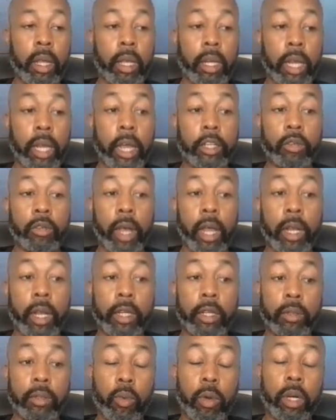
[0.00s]
In
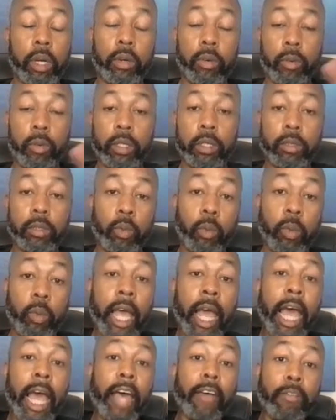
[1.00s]
actuality, is one of the reasons we
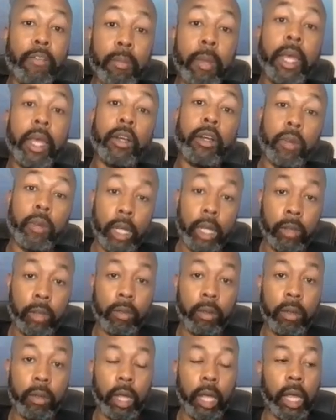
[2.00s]
have Meg relief,
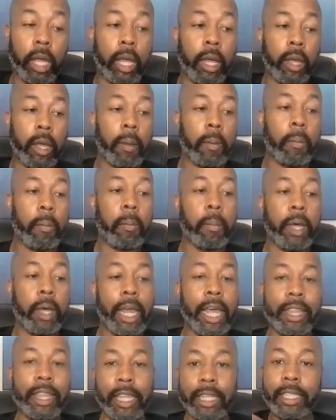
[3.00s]
but
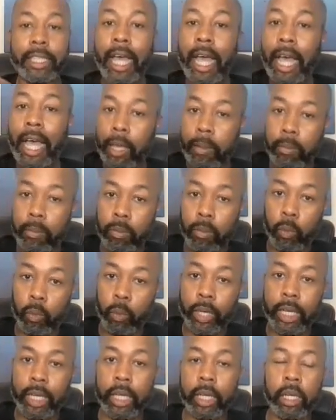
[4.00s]
at that time
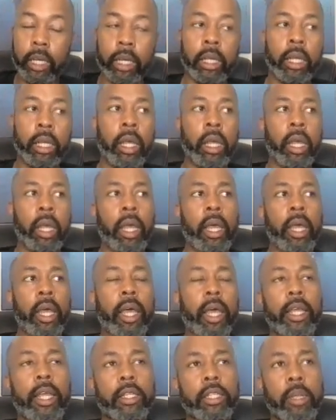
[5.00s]
we didn't.
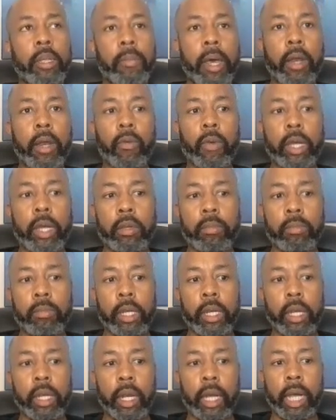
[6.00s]
And somebody
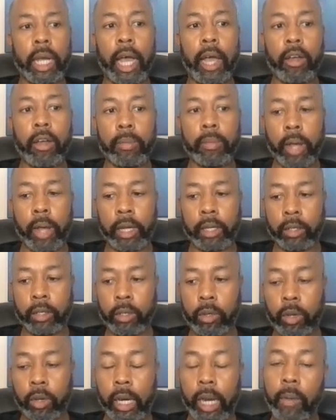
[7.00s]
recommended a chiropractor
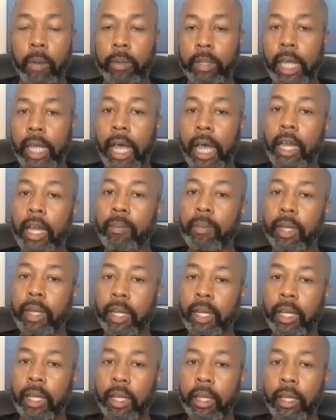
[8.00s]
to her, and I was
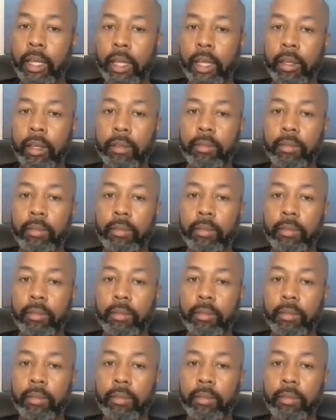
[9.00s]
adamantly,